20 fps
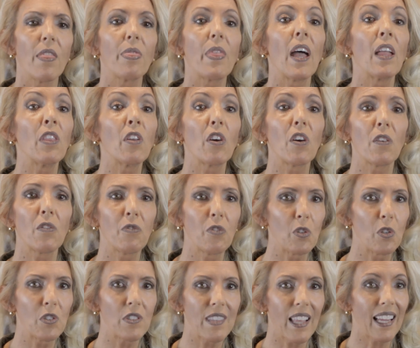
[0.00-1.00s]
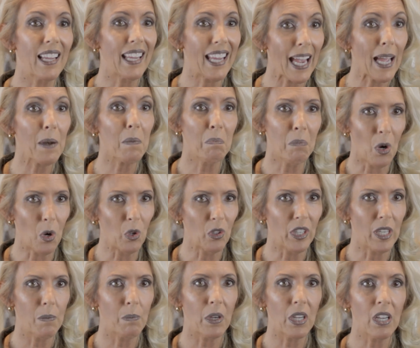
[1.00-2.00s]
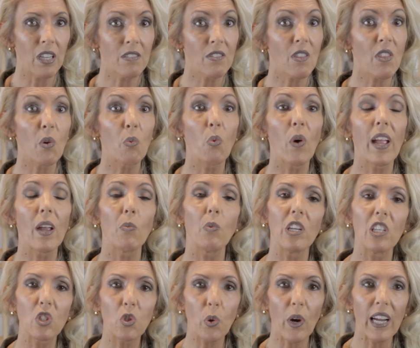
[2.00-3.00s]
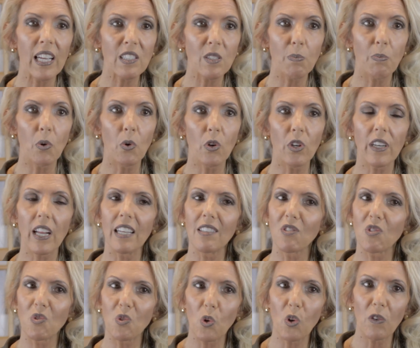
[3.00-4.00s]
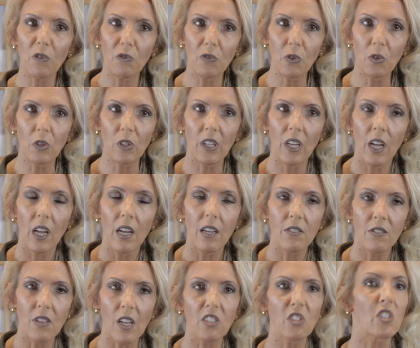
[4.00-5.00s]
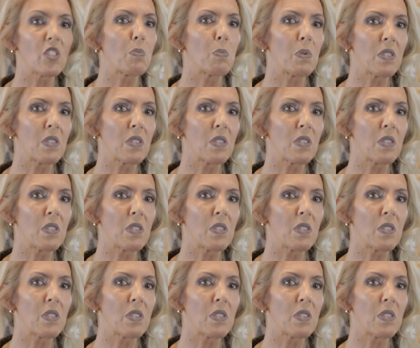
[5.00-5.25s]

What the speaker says: Then there are foods that get moldy because of the way we transport and store food, such as